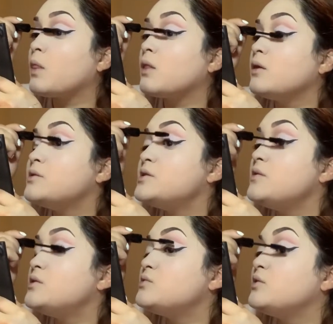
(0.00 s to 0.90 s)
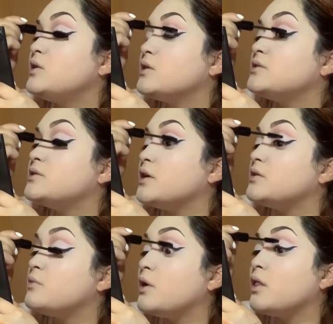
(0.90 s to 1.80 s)
Let's see if this really extends
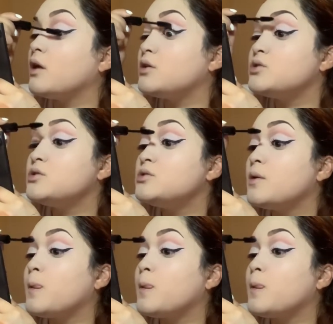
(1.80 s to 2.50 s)
my lashes.